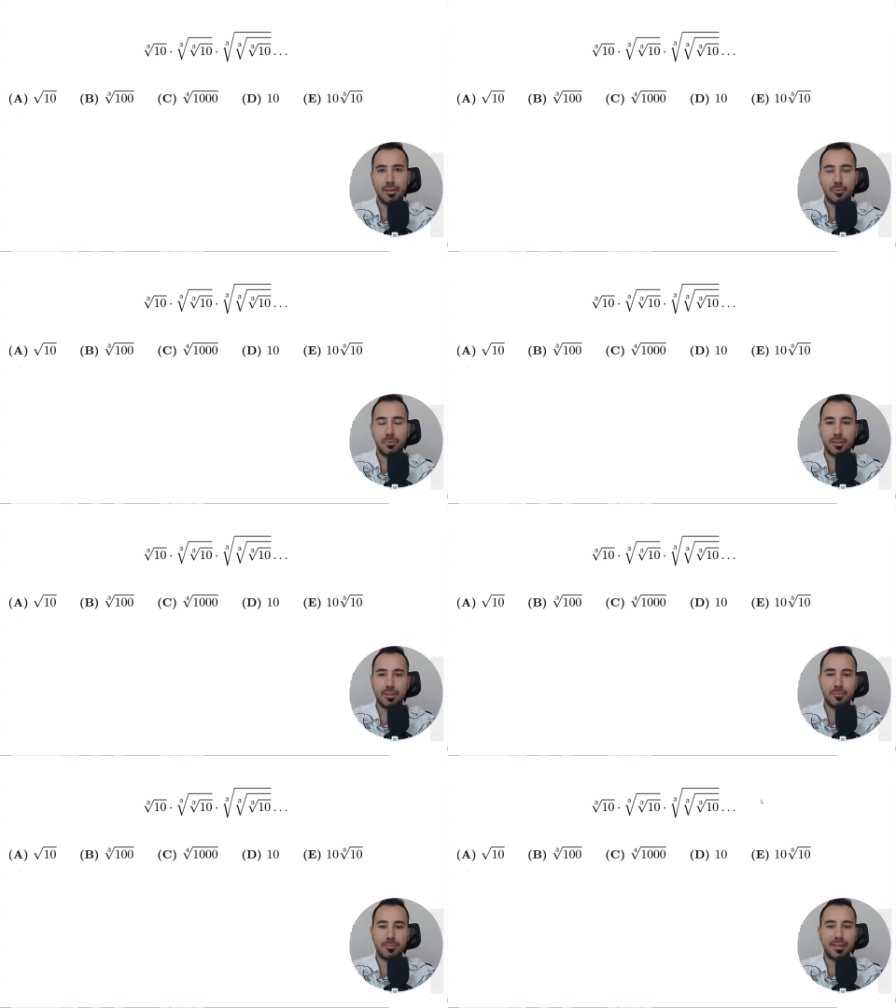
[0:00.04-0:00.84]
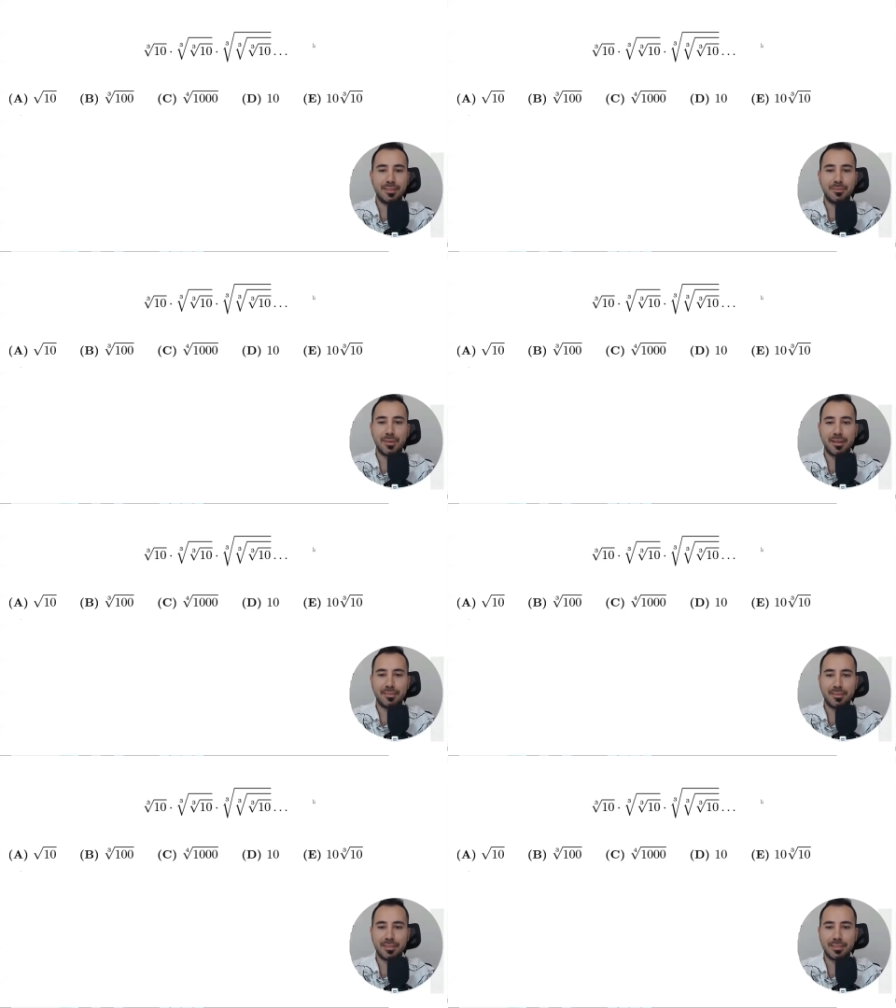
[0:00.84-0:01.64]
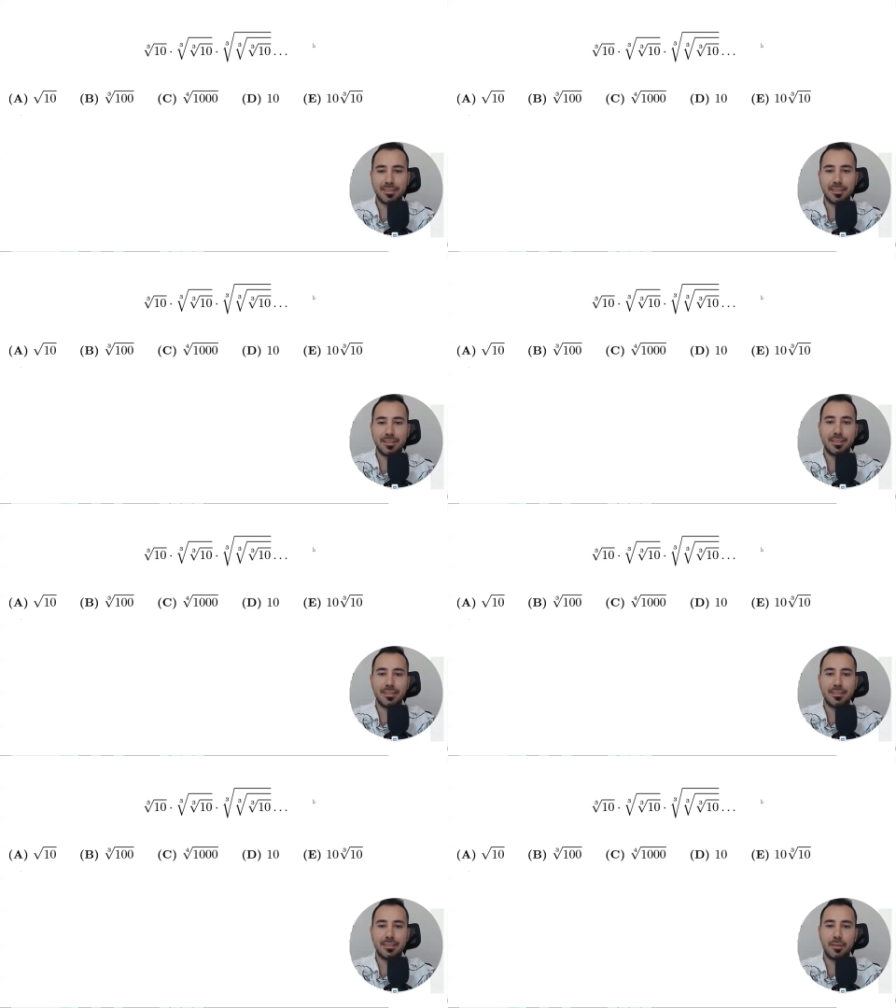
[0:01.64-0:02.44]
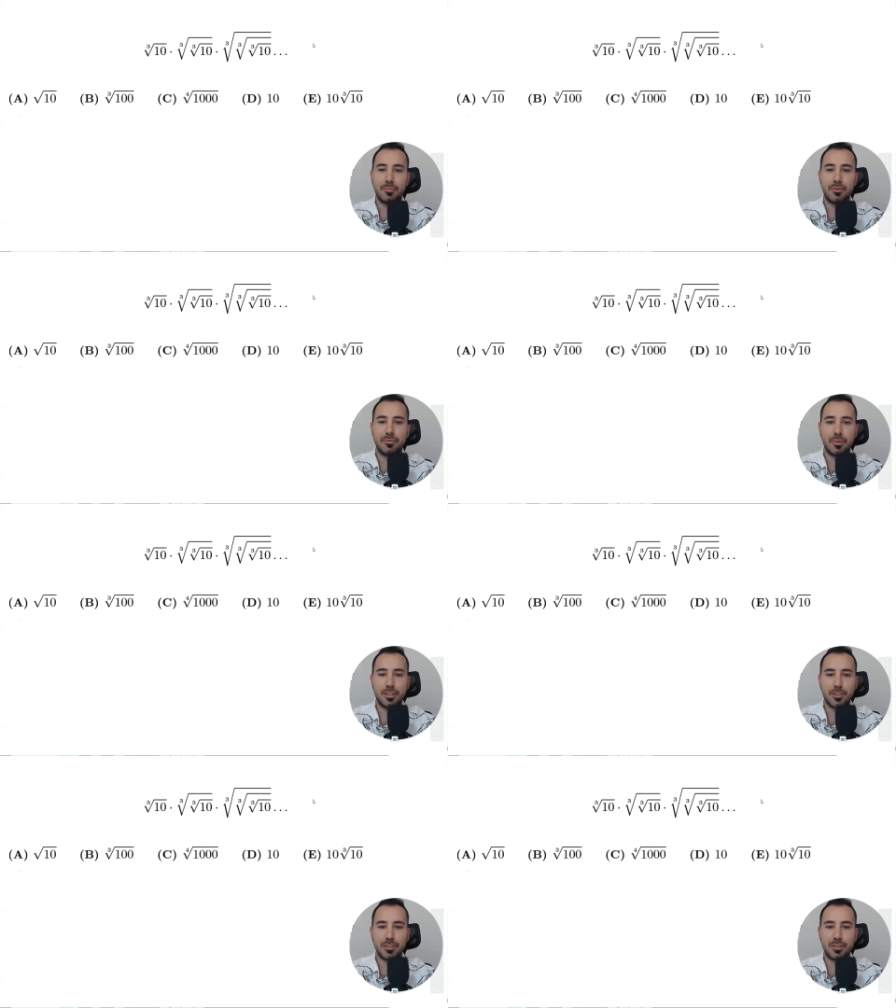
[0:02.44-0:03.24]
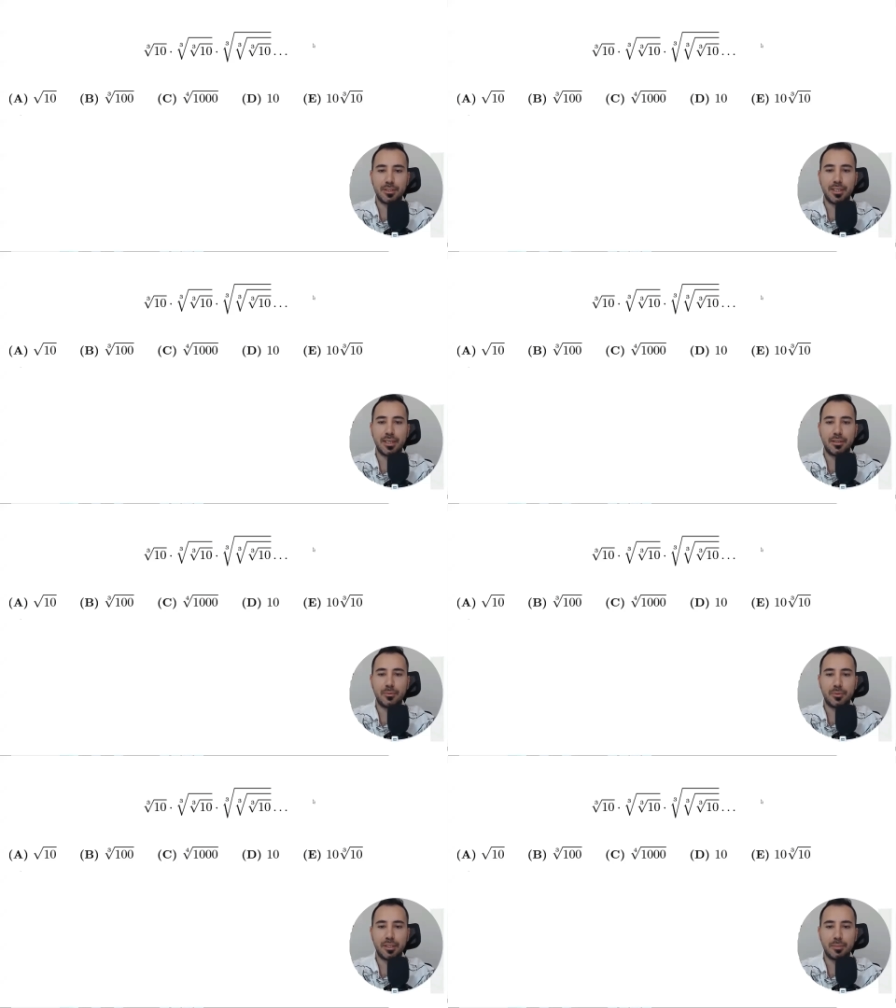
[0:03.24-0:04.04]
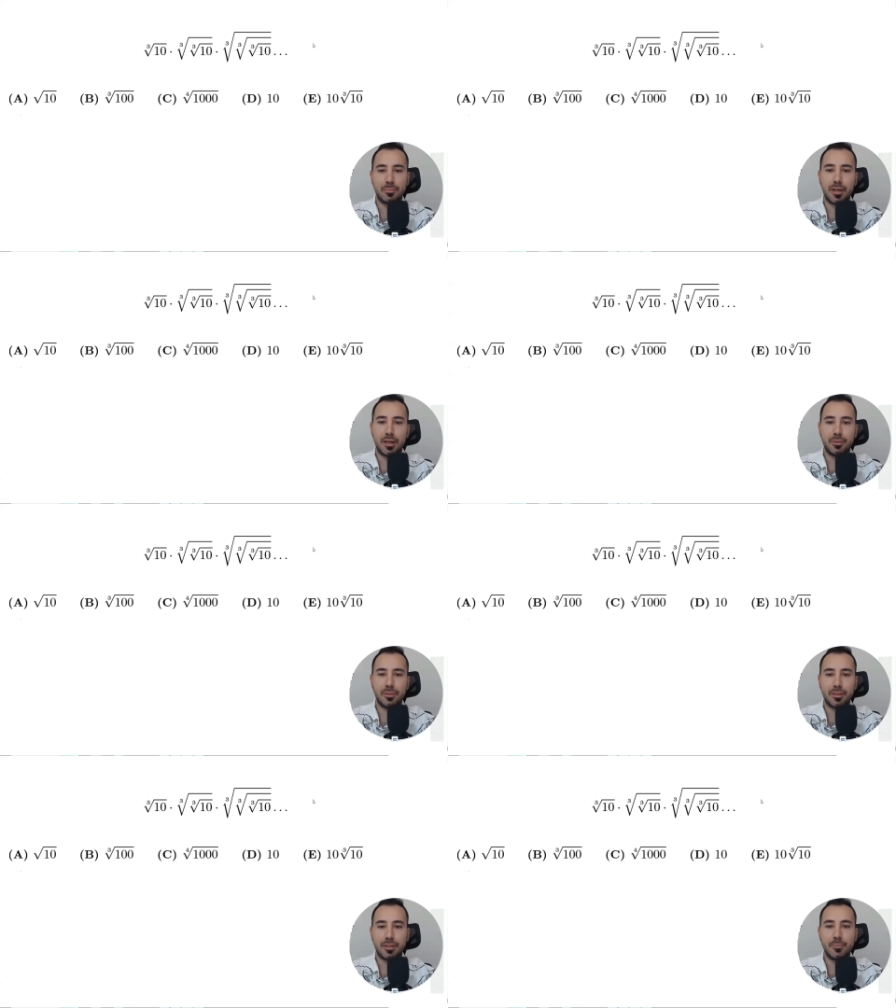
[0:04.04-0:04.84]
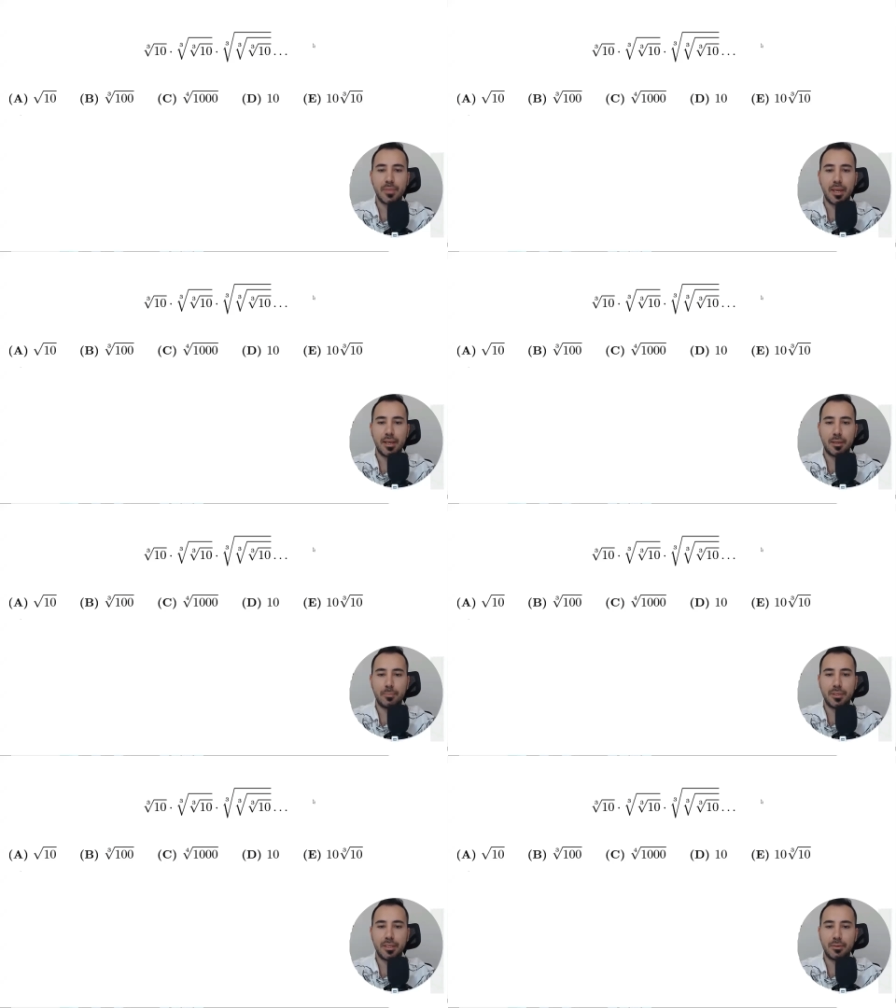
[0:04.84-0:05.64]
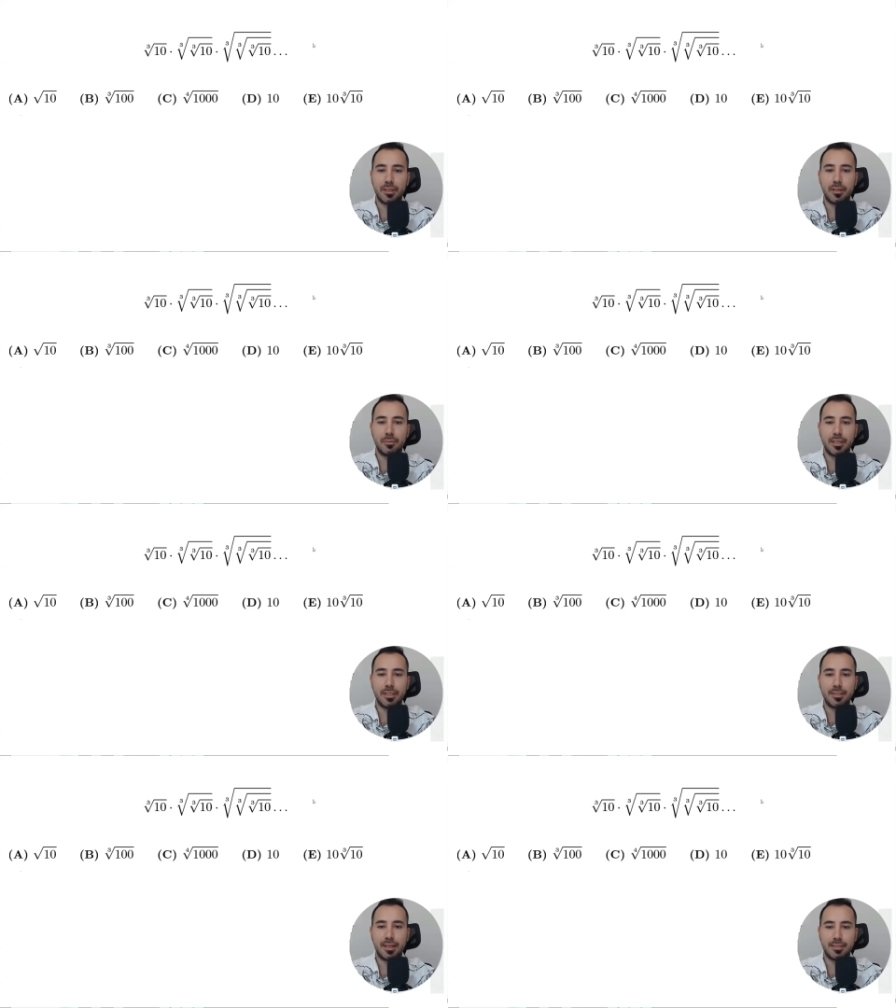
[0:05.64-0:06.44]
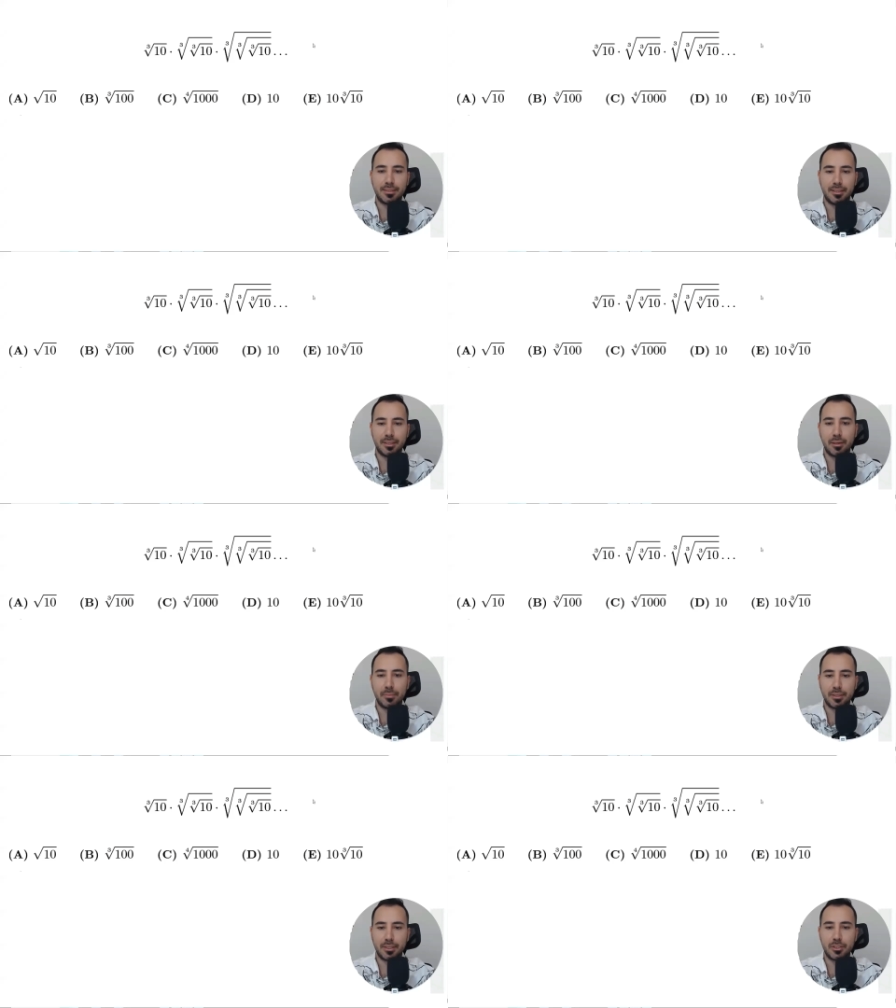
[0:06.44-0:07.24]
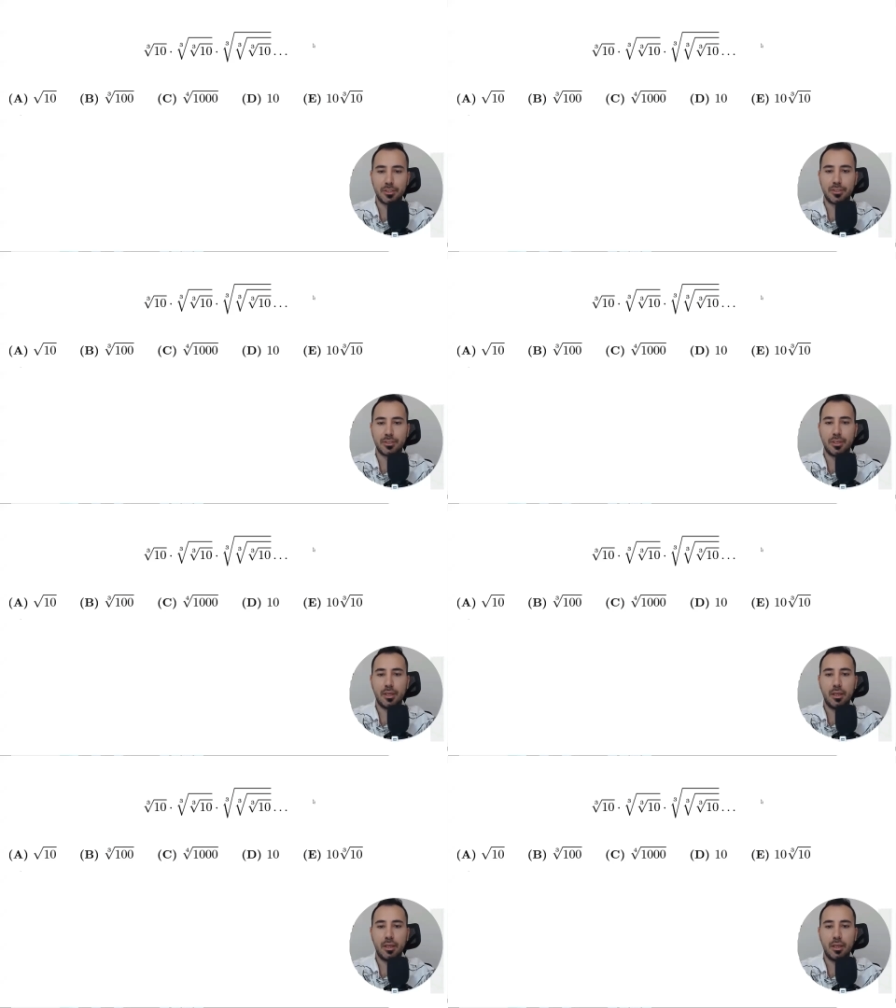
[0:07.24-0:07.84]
Welcome back to Mathics. These type of questions are getting really popular, appearing on many tests and competitions.